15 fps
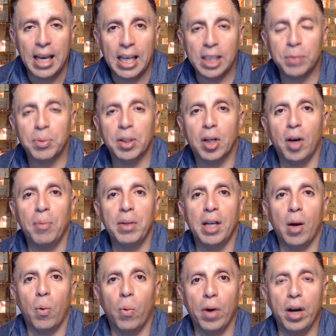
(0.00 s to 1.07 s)
Is becoming
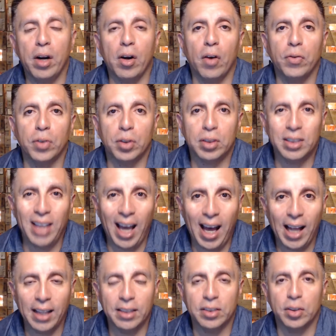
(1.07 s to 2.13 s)
aware of your
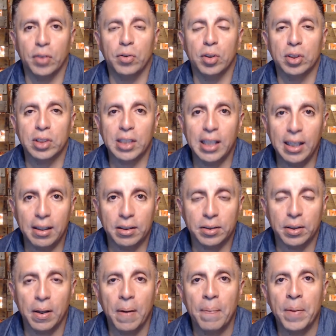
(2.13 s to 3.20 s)
talents, of your skills,